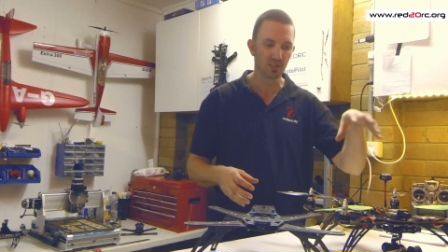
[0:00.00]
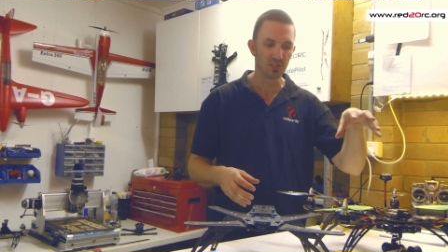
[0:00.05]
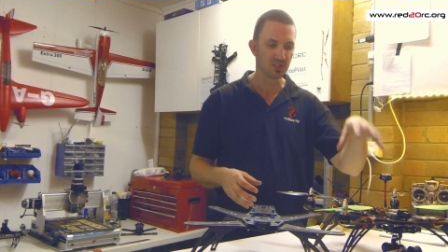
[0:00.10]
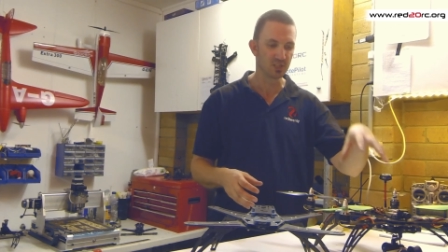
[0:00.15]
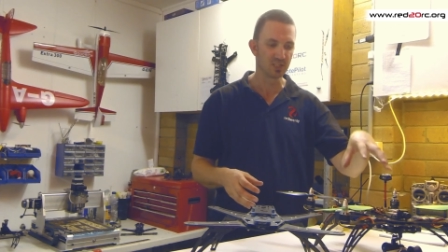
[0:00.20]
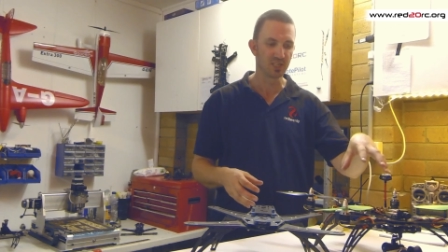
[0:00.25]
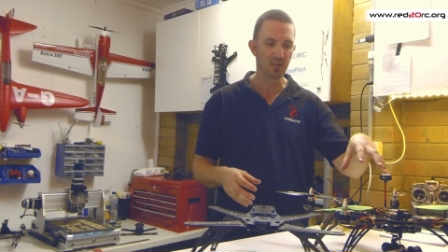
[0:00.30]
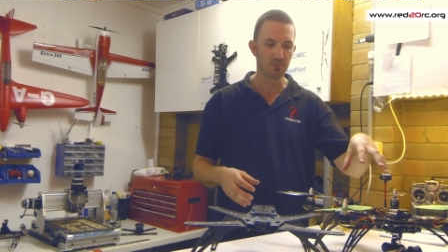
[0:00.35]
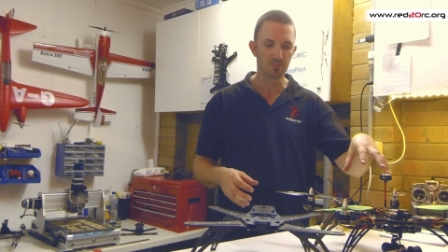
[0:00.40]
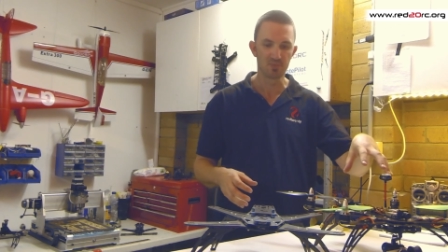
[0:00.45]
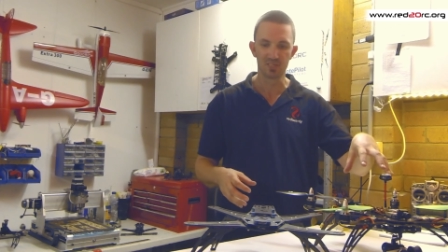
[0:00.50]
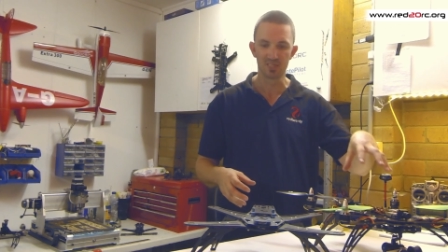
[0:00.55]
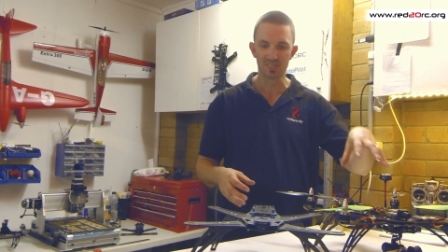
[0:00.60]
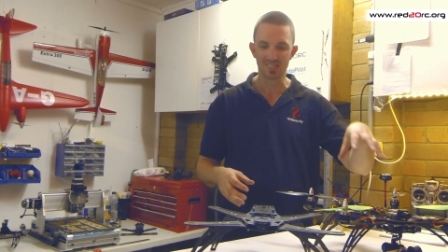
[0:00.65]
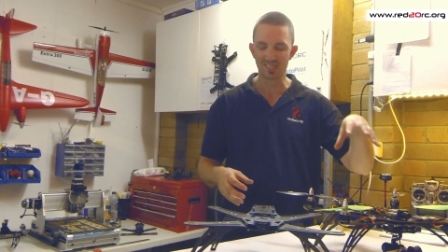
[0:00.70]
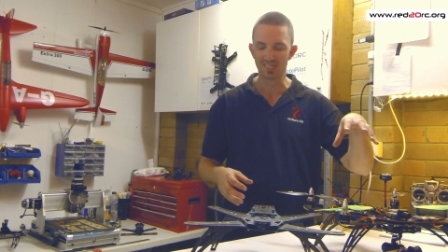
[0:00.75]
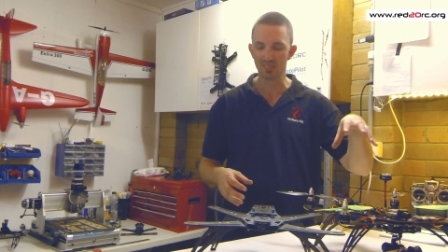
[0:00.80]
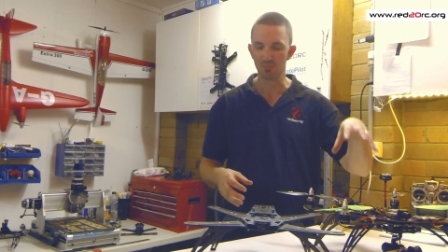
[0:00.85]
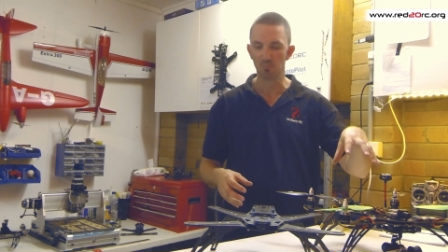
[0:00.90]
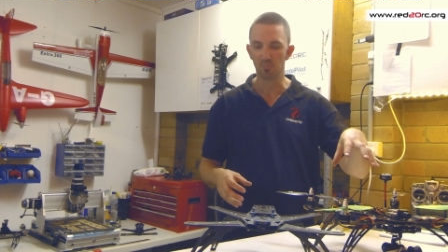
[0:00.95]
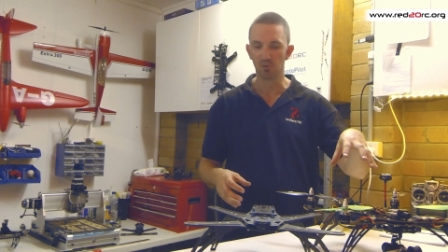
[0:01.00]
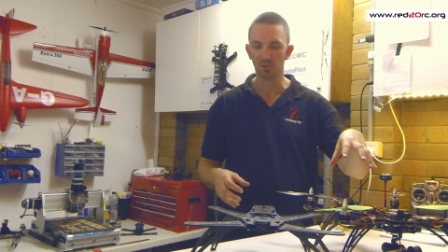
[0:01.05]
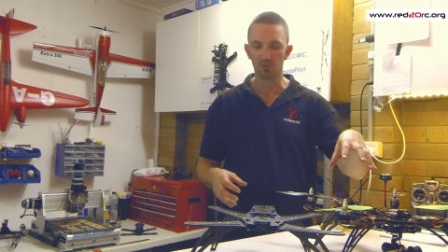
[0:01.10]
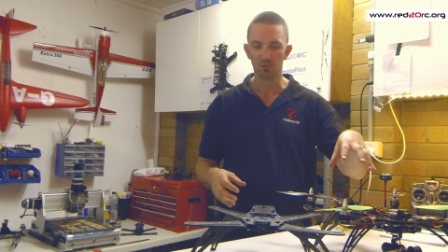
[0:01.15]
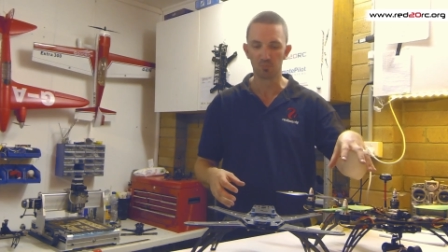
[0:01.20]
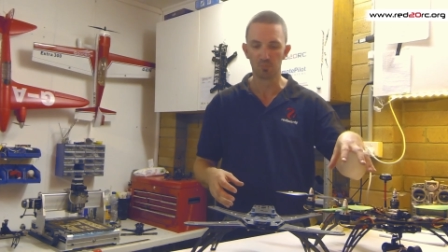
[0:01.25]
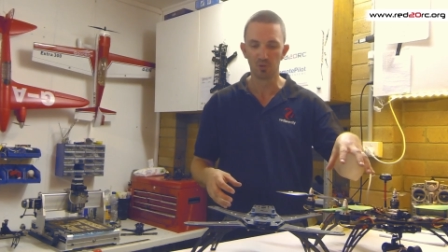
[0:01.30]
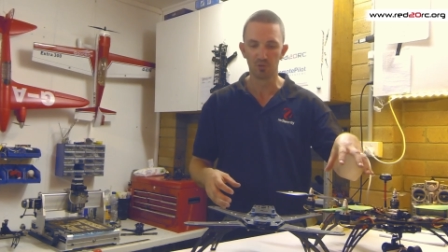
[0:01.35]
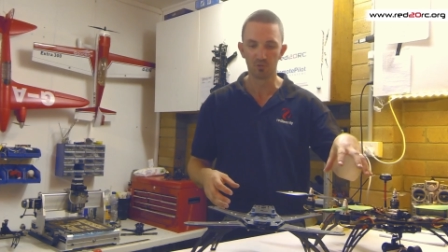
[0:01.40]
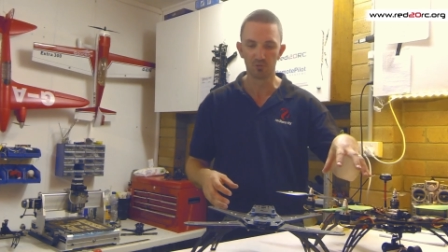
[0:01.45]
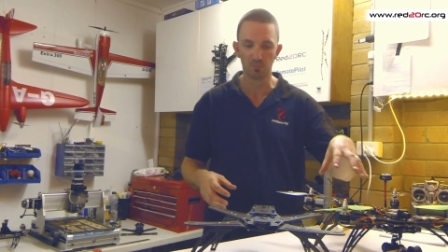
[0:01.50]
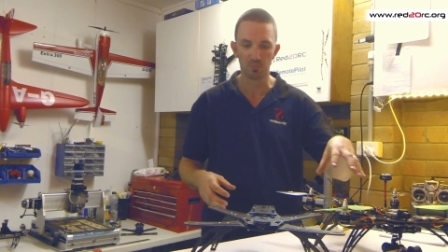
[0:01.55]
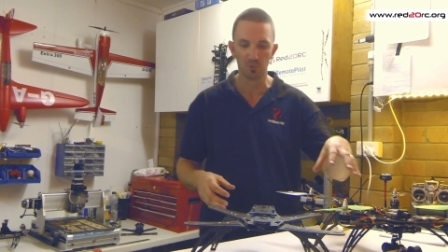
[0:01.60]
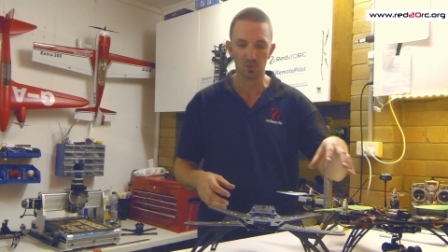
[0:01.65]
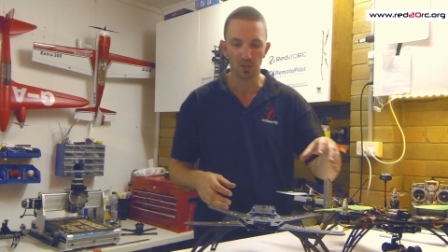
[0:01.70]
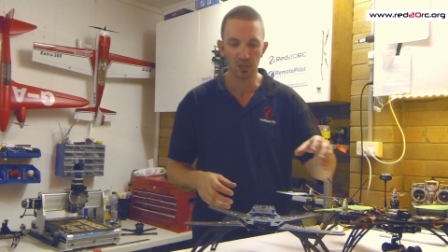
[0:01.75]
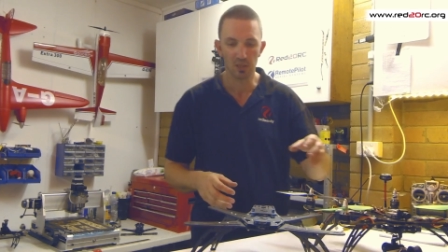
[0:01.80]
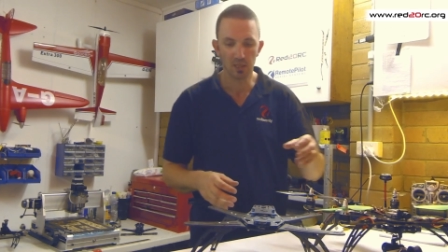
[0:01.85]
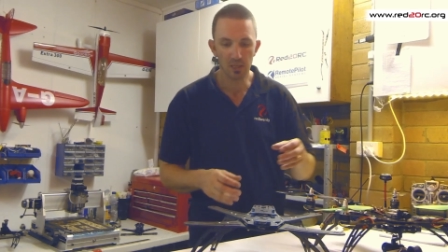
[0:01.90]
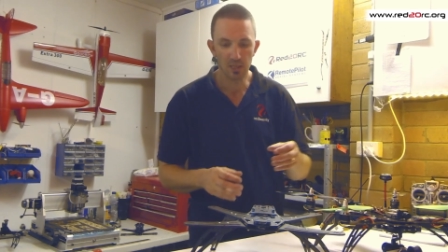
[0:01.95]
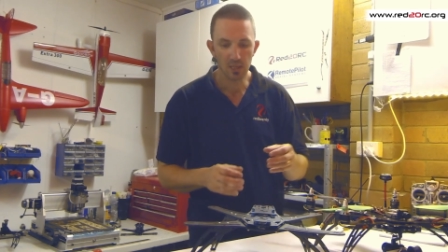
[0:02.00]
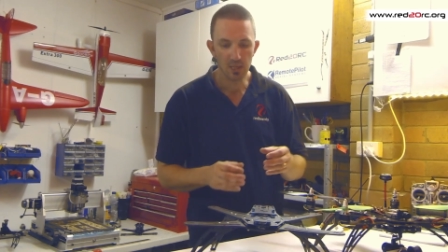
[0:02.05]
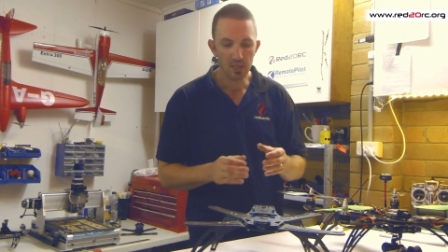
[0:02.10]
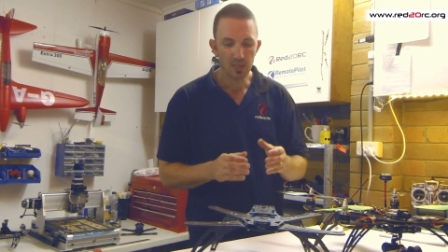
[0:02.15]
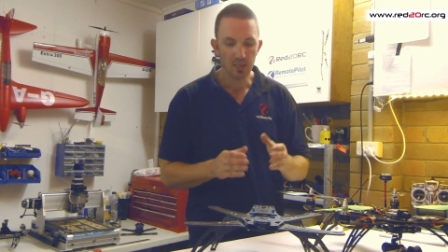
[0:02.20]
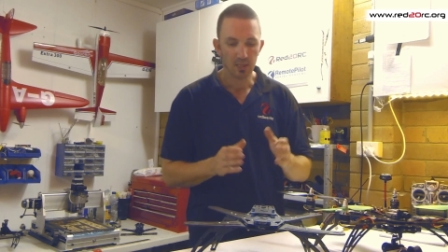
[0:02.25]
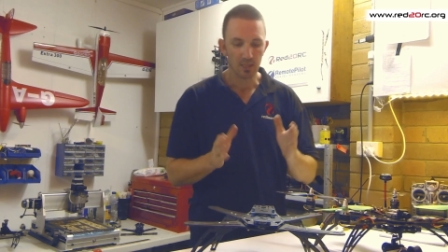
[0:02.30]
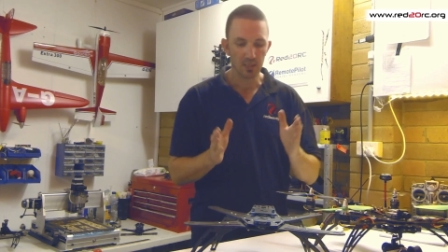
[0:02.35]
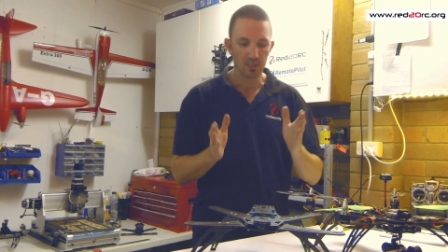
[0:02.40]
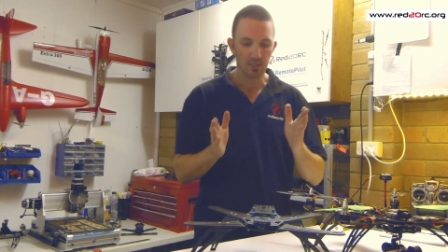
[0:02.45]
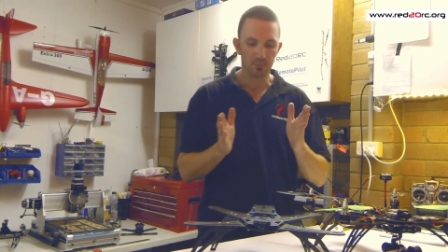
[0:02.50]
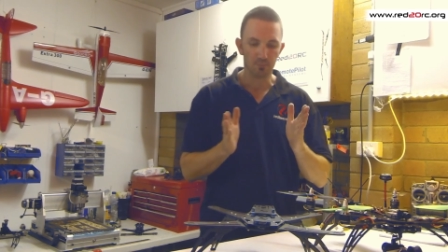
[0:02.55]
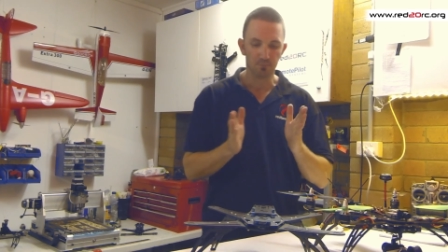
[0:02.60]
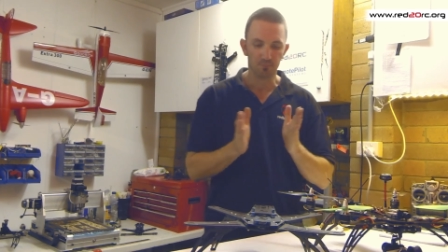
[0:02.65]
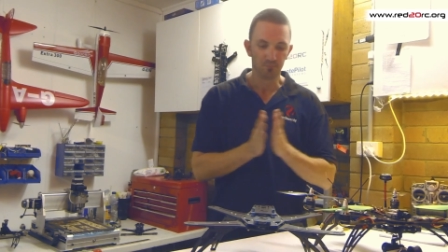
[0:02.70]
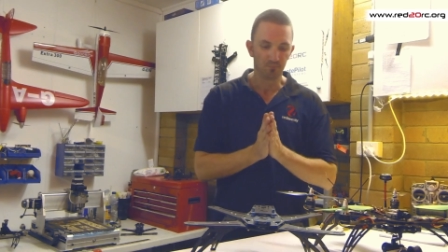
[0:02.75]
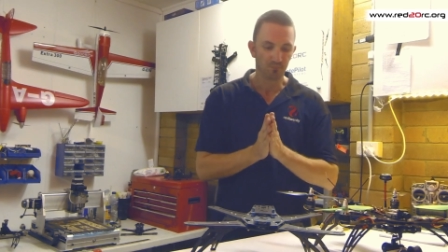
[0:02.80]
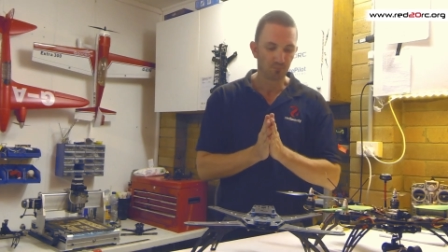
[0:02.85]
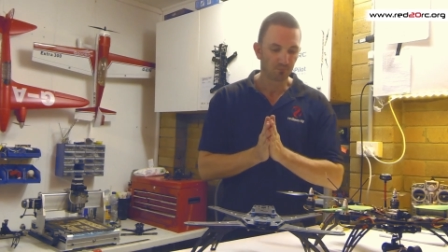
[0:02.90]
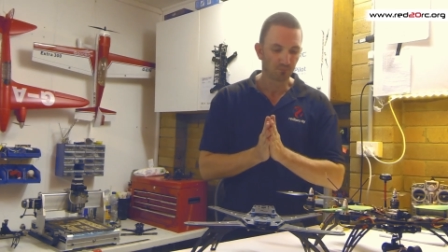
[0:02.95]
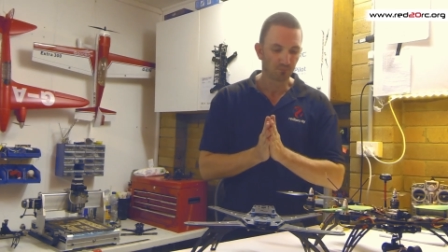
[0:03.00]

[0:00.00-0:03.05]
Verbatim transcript: I just kept it as simple as possible. Um,